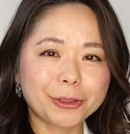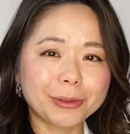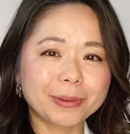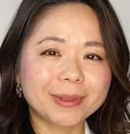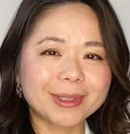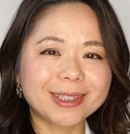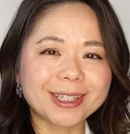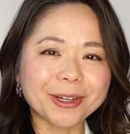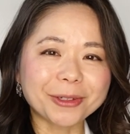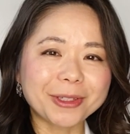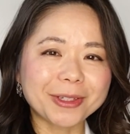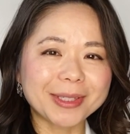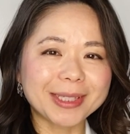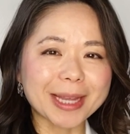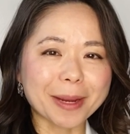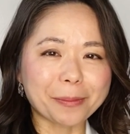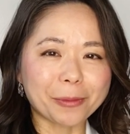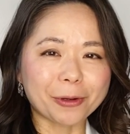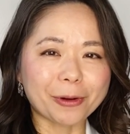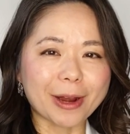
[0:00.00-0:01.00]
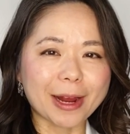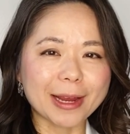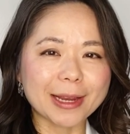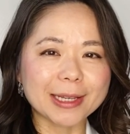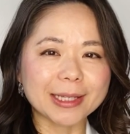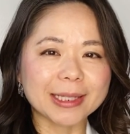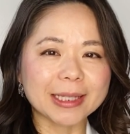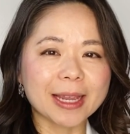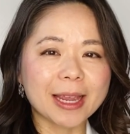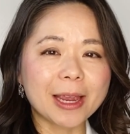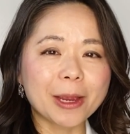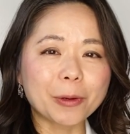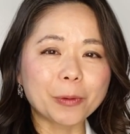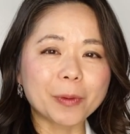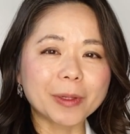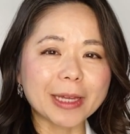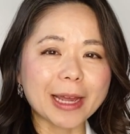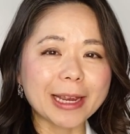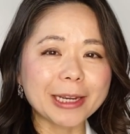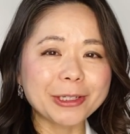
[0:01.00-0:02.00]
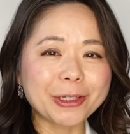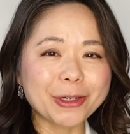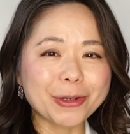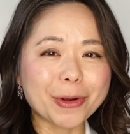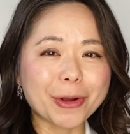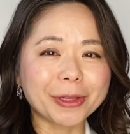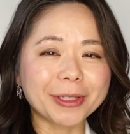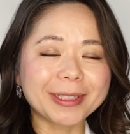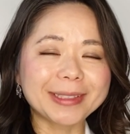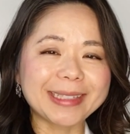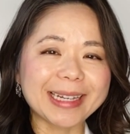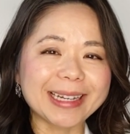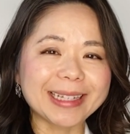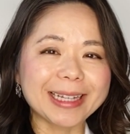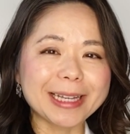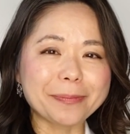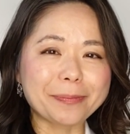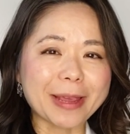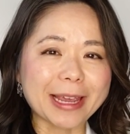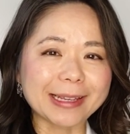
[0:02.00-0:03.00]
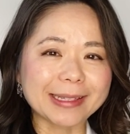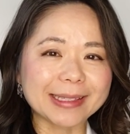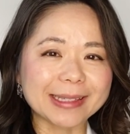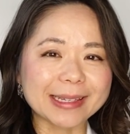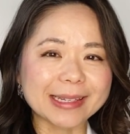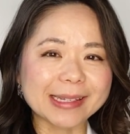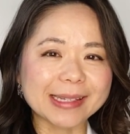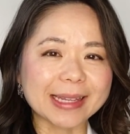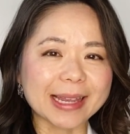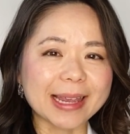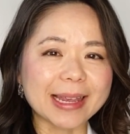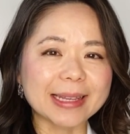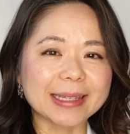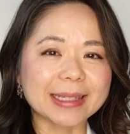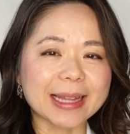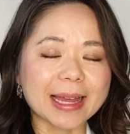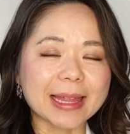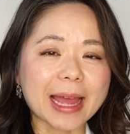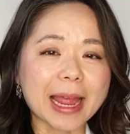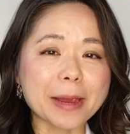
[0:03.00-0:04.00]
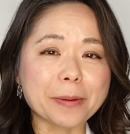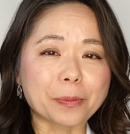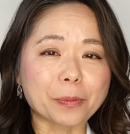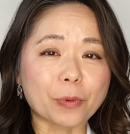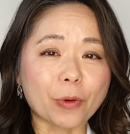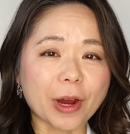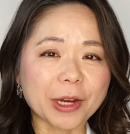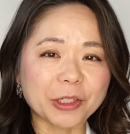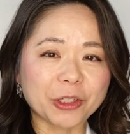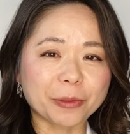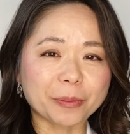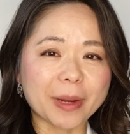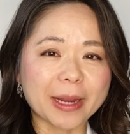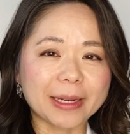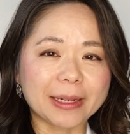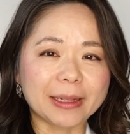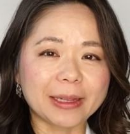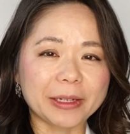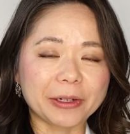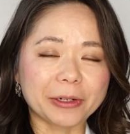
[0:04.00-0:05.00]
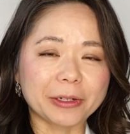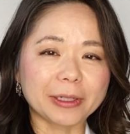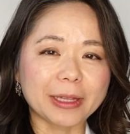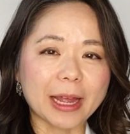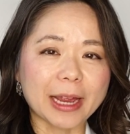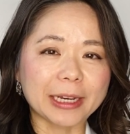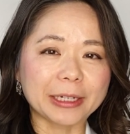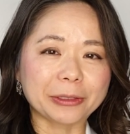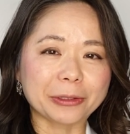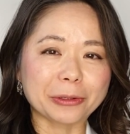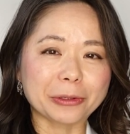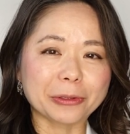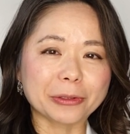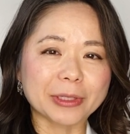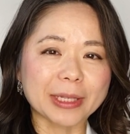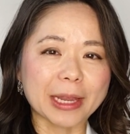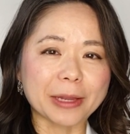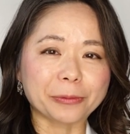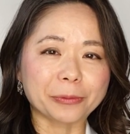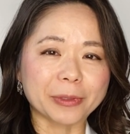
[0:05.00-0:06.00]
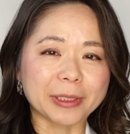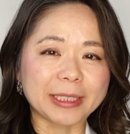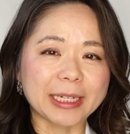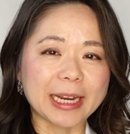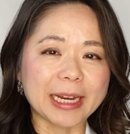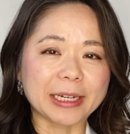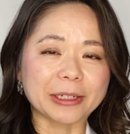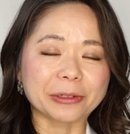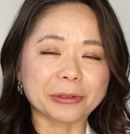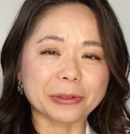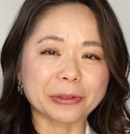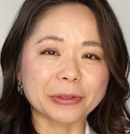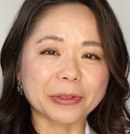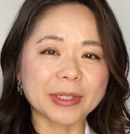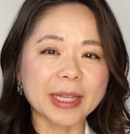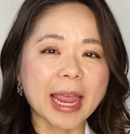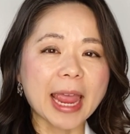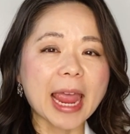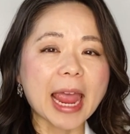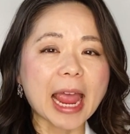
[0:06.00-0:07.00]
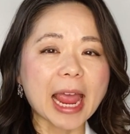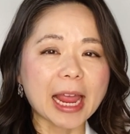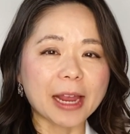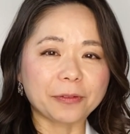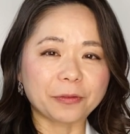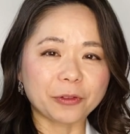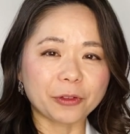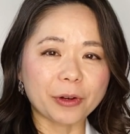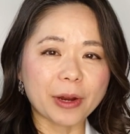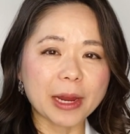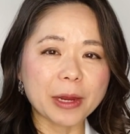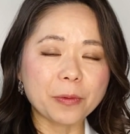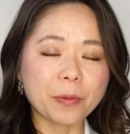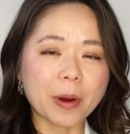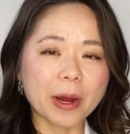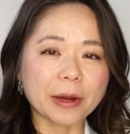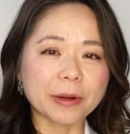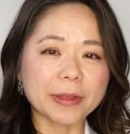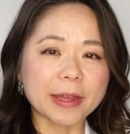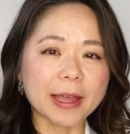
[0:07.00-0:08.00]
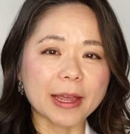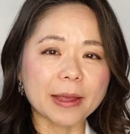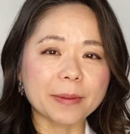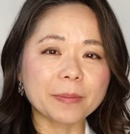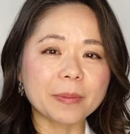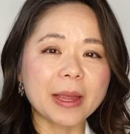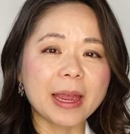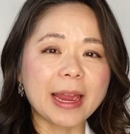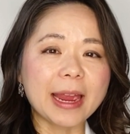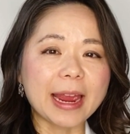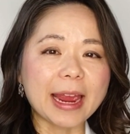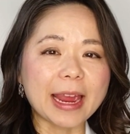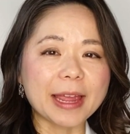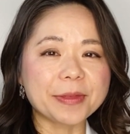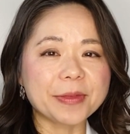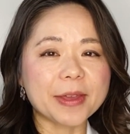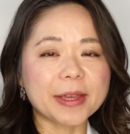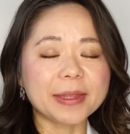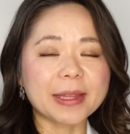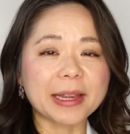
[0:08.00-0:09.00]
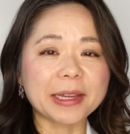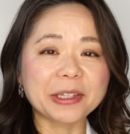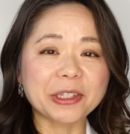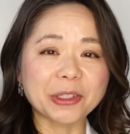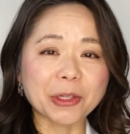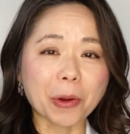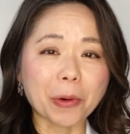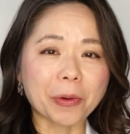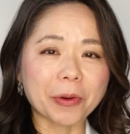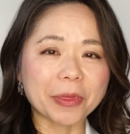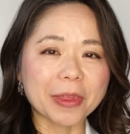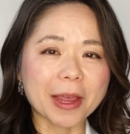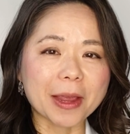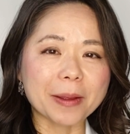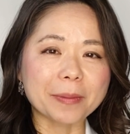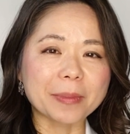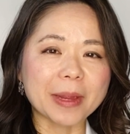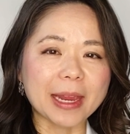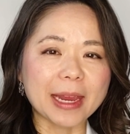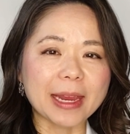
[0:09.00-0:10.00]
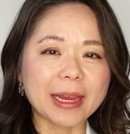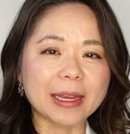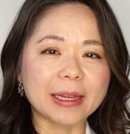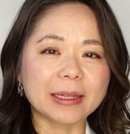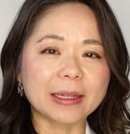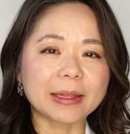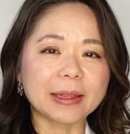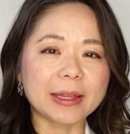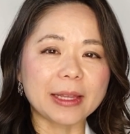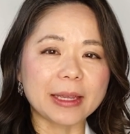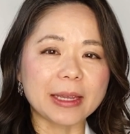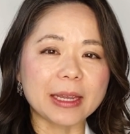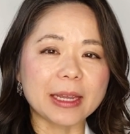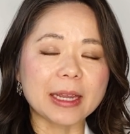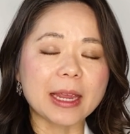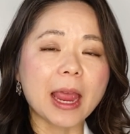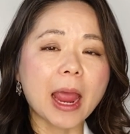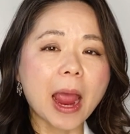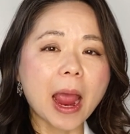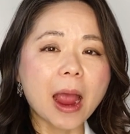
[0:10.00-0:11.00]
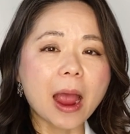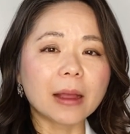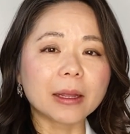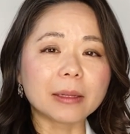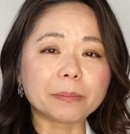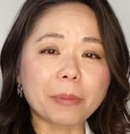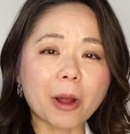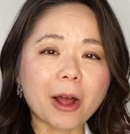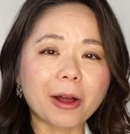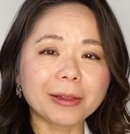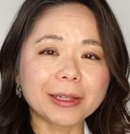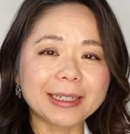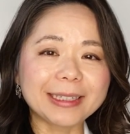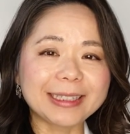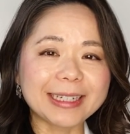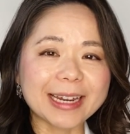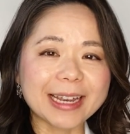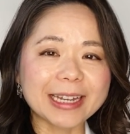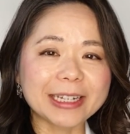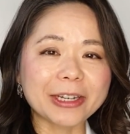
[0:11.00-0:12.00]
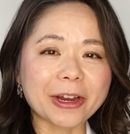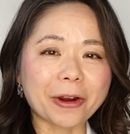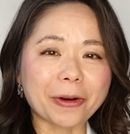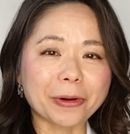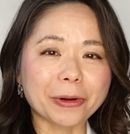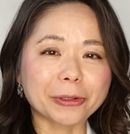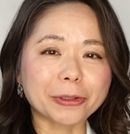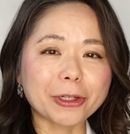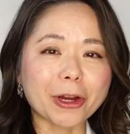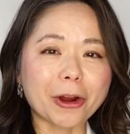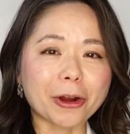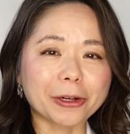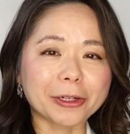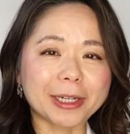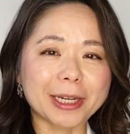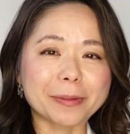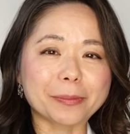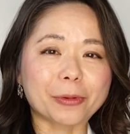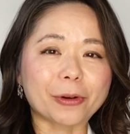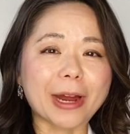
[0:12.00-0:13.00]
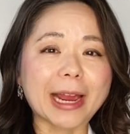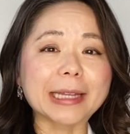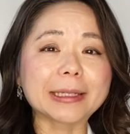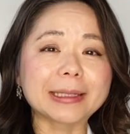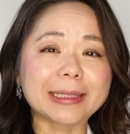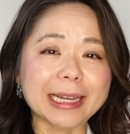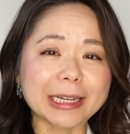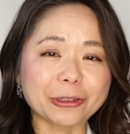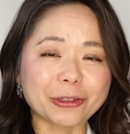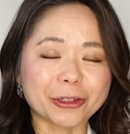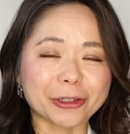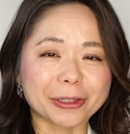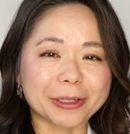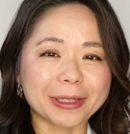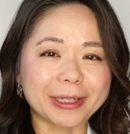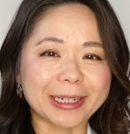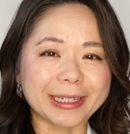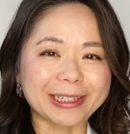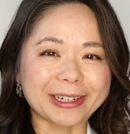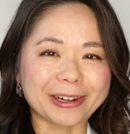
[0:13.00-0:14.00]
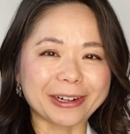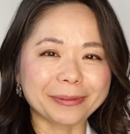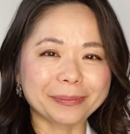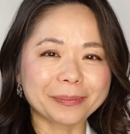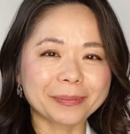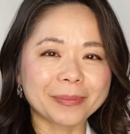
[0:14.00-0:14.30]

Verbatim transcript: So to summarize, what I do on a daily basis is that I brush my clear aligners and retainers after I wear them, and then I soak them in the Polident or Target brand denture cleaner.